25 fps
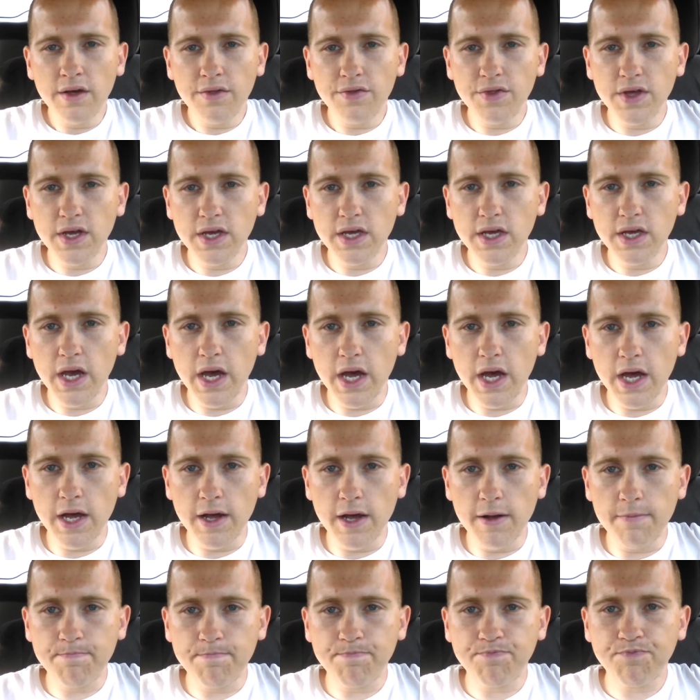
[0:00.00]

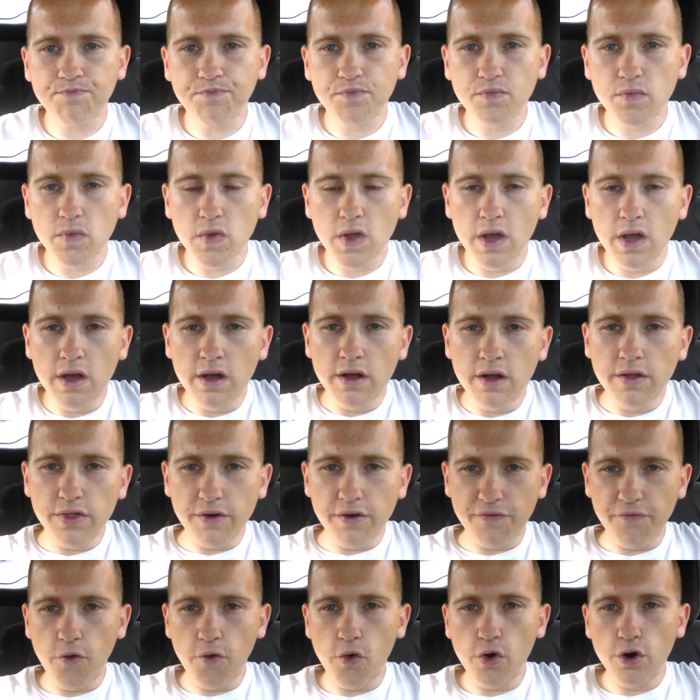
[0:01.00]
The
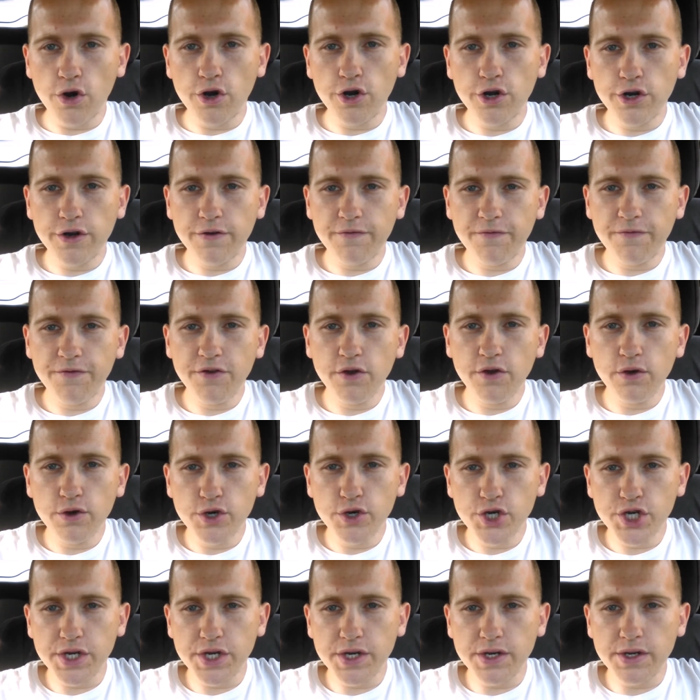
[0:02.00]
Ford
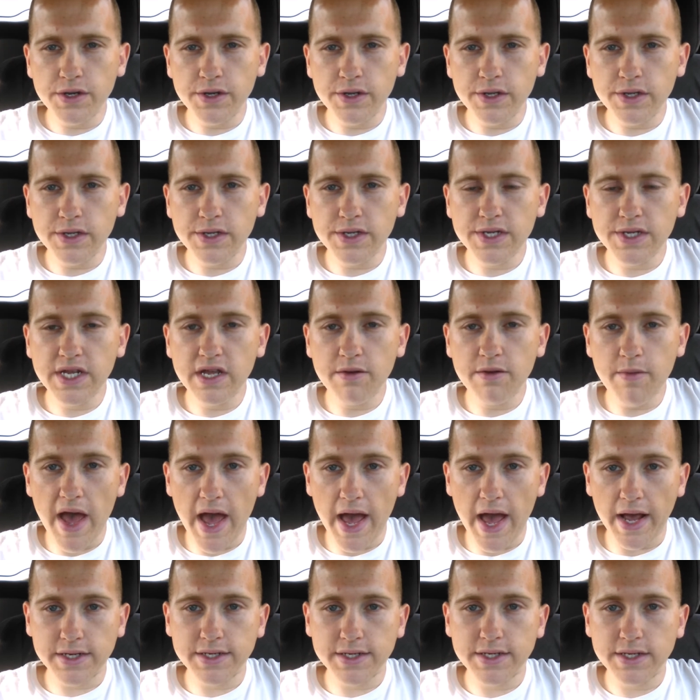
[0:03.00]
Fusion
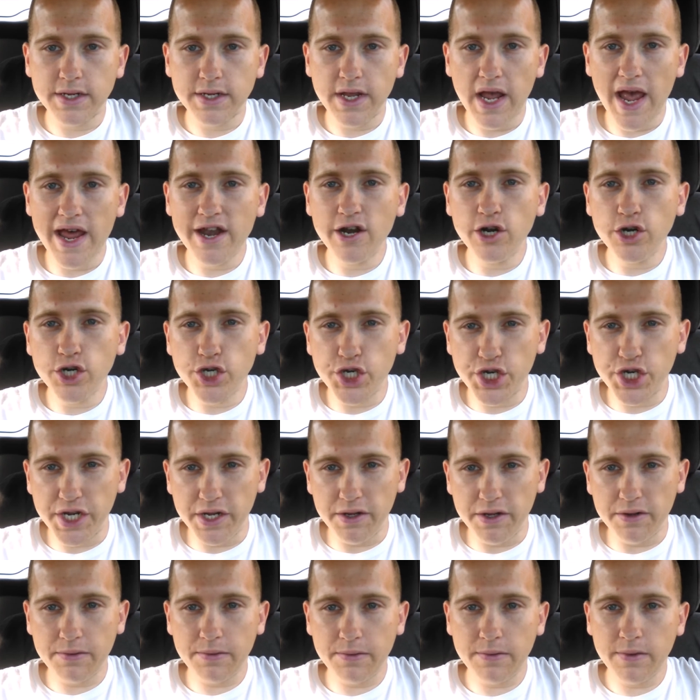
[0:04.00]
C-Max
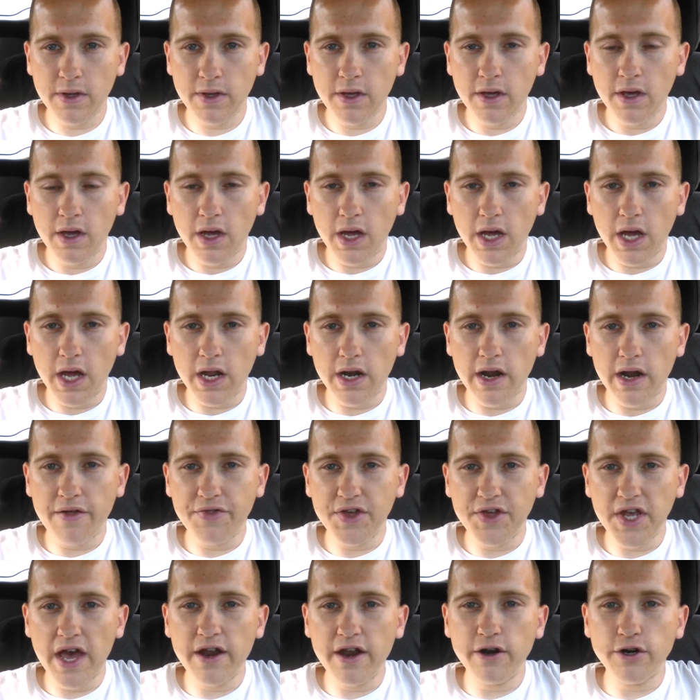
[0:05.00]
Energy. Now
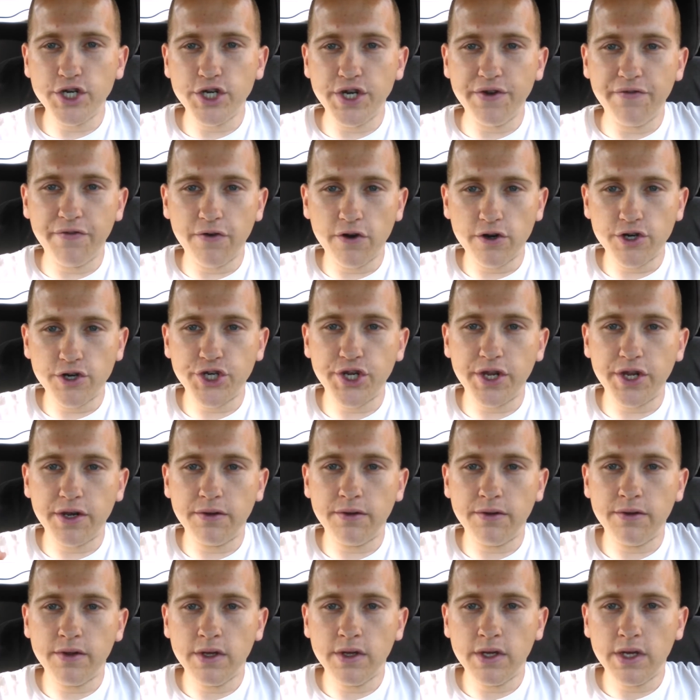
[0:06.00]
the Energy
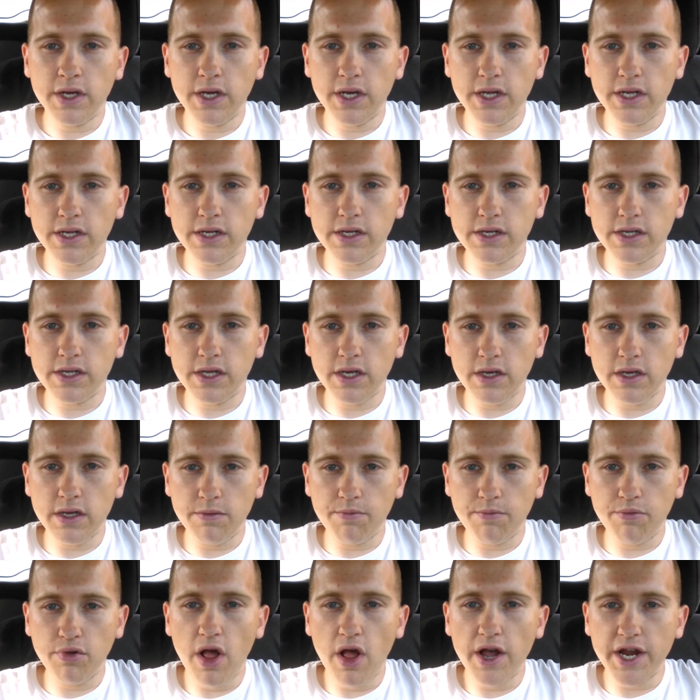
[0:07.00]
version is the
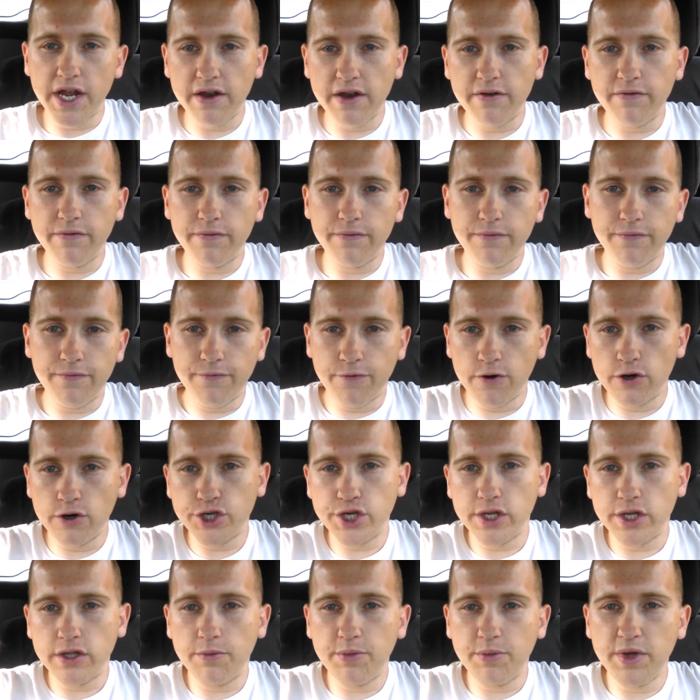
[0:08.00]
plug-in
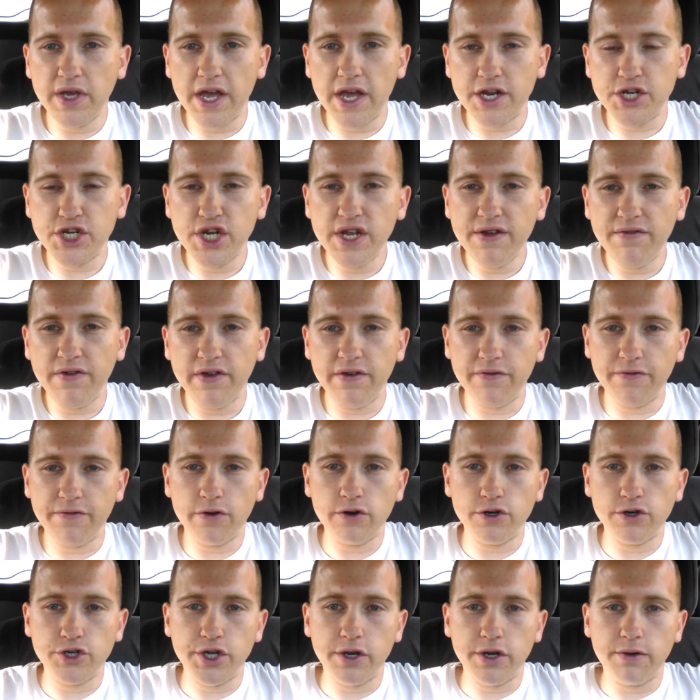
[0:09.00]
version, the PHEV
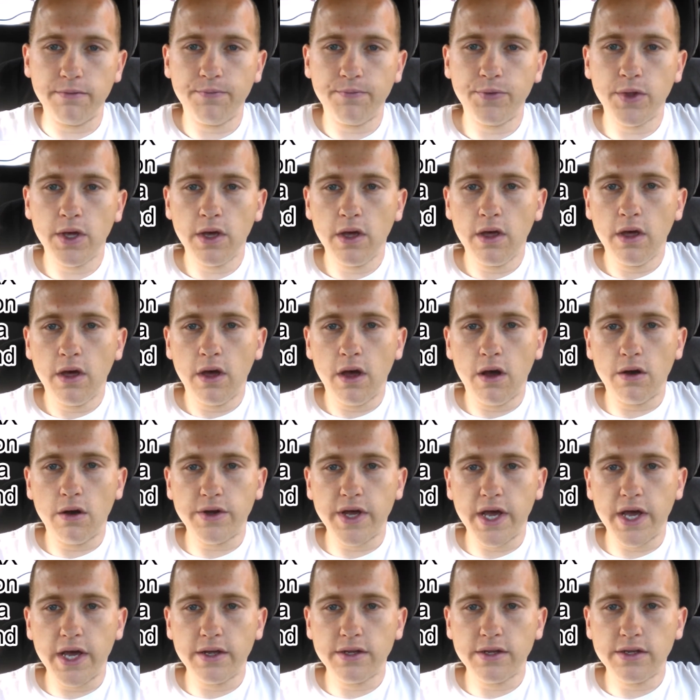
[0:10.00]
version.
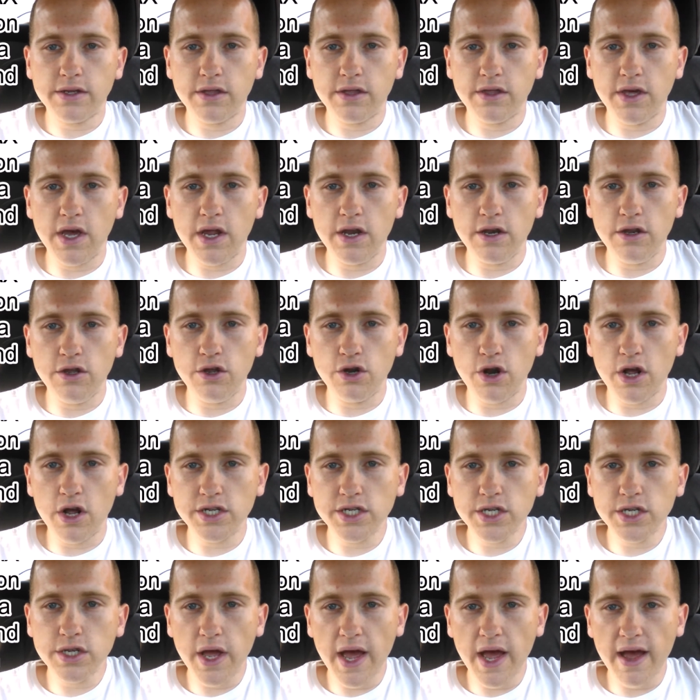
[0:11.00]
Okay, so then you'd
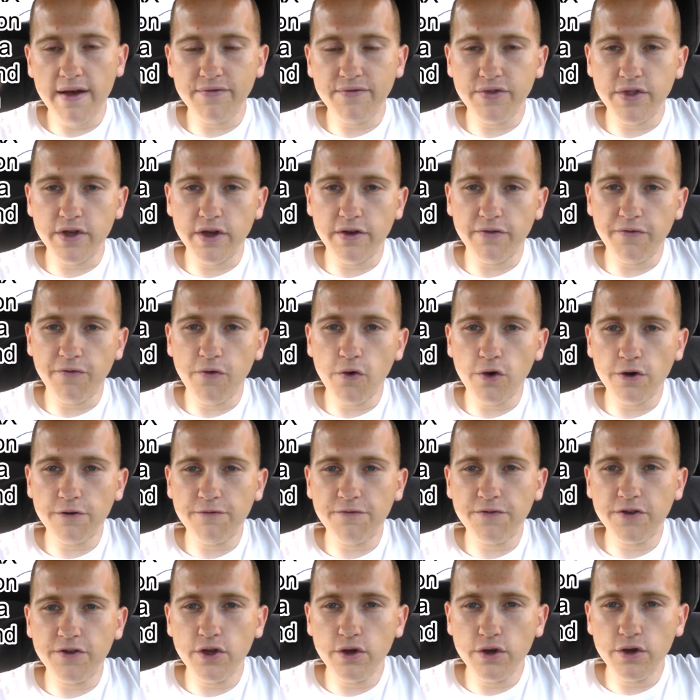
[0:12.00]
also have the Ford
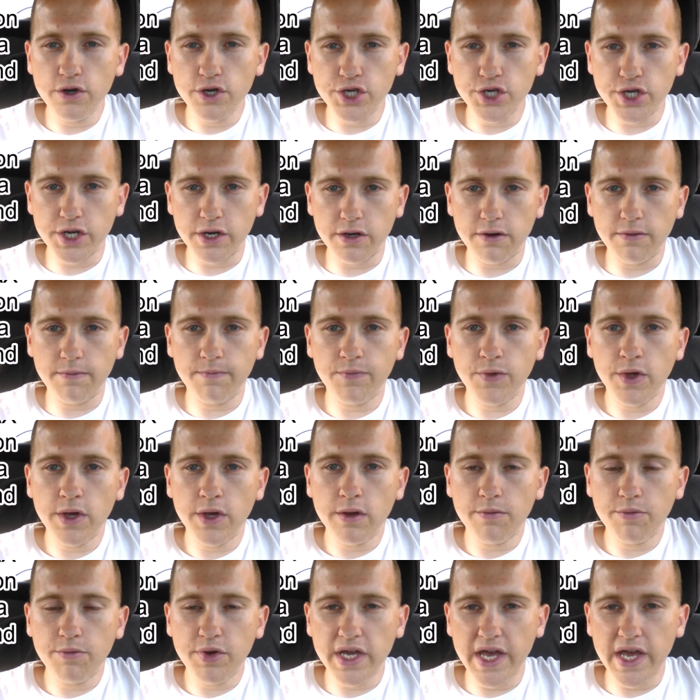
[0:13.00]
Fusion
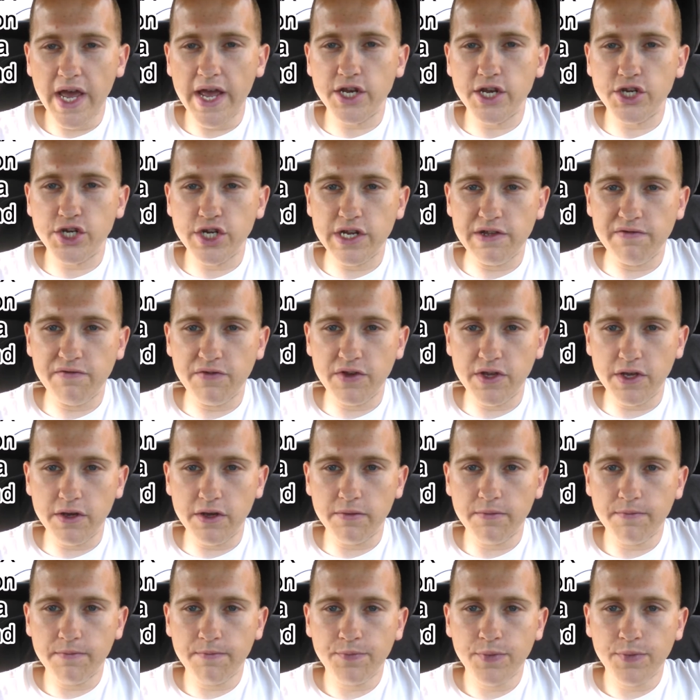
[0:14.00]
PHEV.